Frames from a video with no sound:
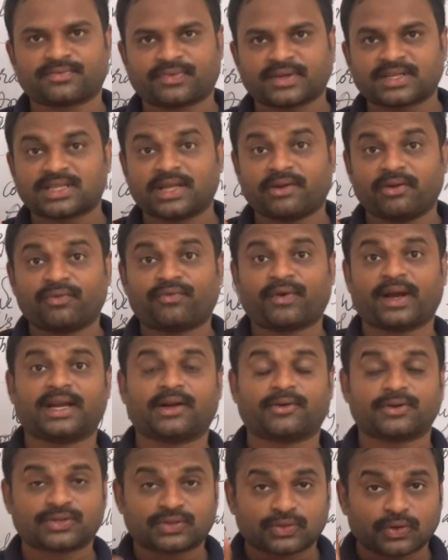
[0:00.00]
First they will
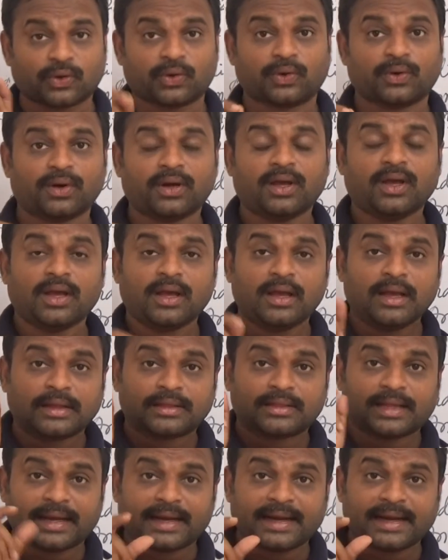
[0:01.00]
find out. So the